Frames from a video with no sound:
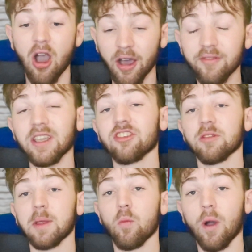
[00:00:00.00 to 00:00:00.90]
I think it's
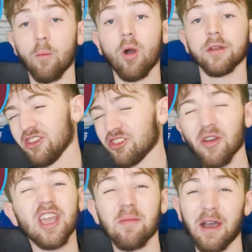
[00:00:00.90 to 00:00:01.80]
going to be 1-1.
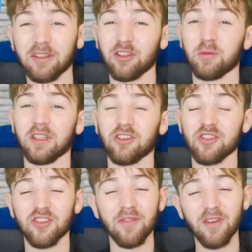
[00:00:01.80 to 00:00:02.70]
Sorry about these
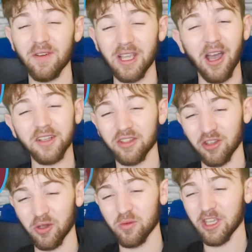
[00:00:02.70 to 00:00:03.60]
predictions. They're very hard to
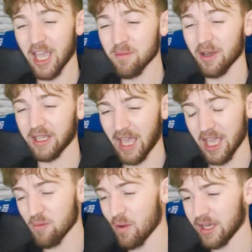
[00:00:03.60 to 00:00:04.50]
do game by
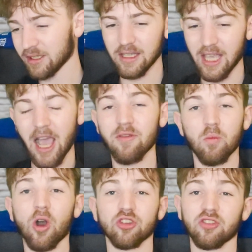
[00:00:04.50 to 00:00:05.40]
game when you
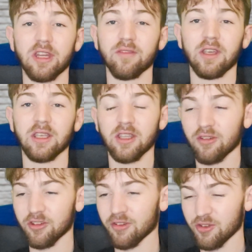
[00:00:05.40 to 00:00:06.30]
haven't watched anything.
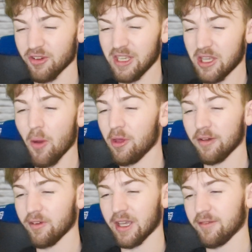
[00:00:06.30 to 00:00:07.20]
You're, you're only going
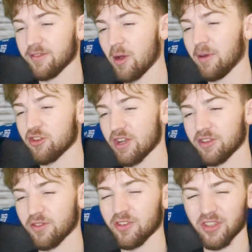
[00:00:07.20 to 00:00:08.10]
off like a couple of
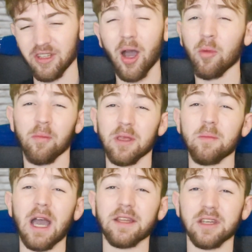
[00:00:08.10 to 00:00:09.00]
transfers, and I'm not
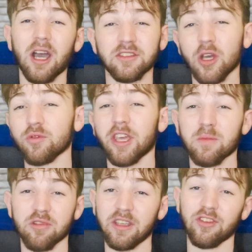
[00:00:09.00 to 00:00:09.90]
being bad. I don't
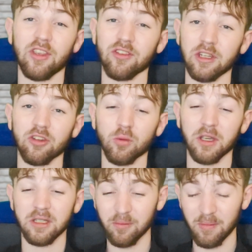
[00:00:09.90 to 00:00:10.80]
take preseason into
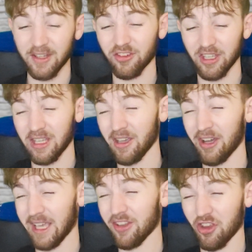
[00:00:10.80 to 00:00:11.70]
it. Man City,
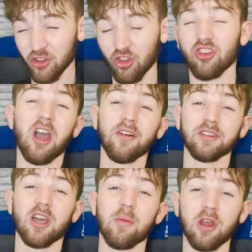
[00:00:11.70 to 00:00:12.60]
I guess, are just
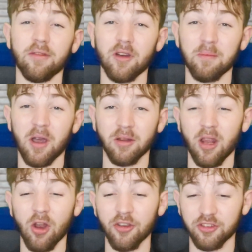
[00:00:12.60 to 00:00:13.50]
after coming off a,
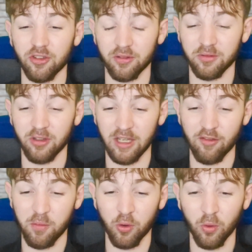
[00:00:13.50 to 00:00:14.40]
a loss to, to
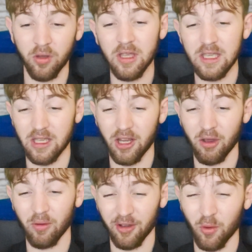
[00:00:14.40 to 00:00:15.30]
Liverpool. You
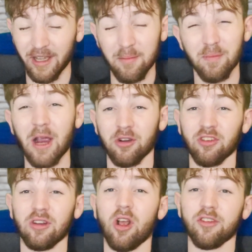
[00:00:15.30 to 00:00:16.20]
know, quite an
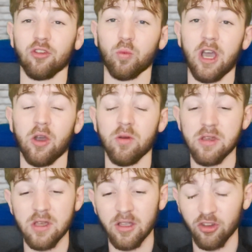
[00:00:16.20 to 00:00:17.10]
embarrassing loss as well
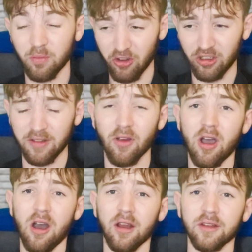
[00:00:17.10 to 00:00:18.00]
especially for
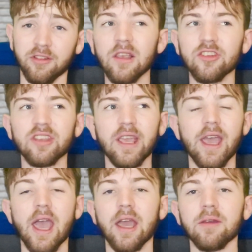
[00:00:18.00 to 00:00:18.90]
Haaland. So,
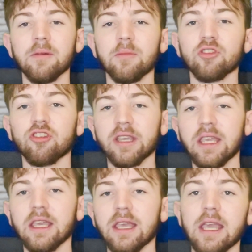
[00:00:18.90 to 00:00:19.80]
yeah. But just like
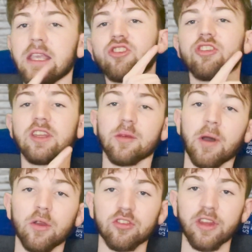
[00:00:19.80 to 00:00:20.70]
he just hit the
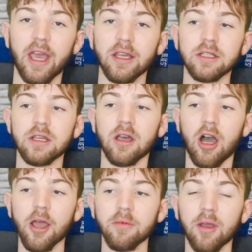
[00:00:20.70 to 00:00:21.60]
post there,
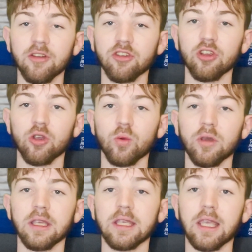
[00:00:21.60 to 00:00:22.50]
I'm going to
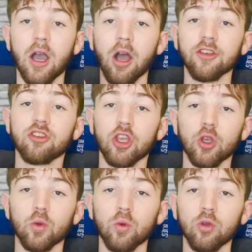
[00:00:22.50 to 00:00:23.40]
ask
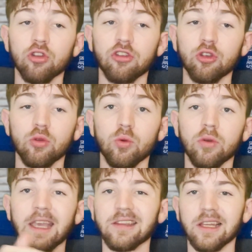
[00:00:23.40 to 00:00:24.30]
you
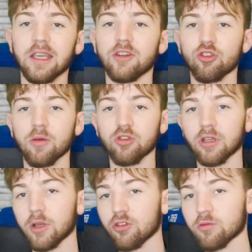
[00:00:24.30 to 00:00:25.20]
to hit the link in the description
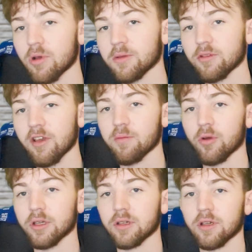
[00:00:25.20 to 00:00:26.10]
and go subscribe to
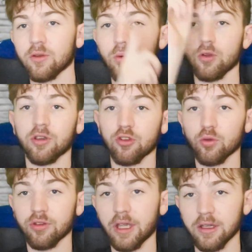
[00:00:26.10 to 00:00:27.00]
RevBoy. Oh, look, it's
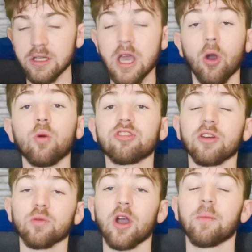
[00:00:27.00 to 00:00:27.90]
also there.
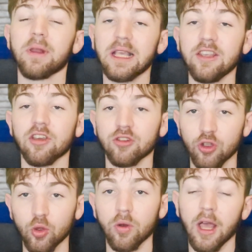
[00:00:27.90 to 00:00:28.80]
Also, as well, please
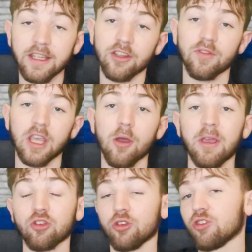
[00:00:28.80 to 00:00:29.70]
do like this video.
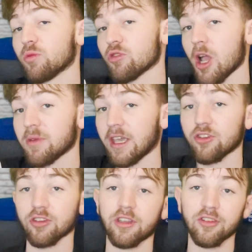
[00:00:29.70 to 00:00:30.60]
Make sure you subscribe to
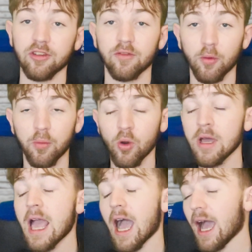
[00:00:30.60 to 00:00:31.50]
HITC
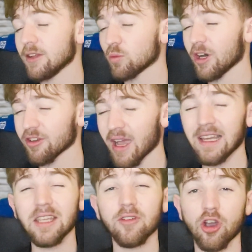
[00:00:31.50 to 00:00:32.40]
Football. And while you're
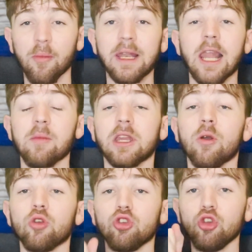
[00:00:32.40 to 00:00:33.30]
at it, leave a comment. Let me
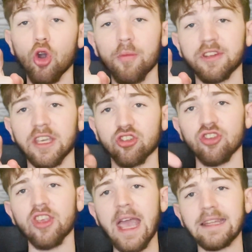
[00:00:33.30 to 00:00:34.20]
know your
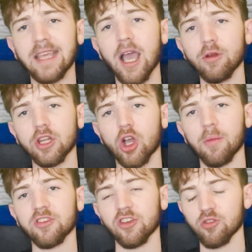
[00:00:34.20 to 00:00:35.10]
predictions down in the
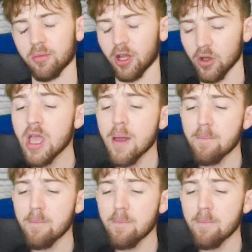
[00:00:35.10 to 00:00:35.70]
comment section below.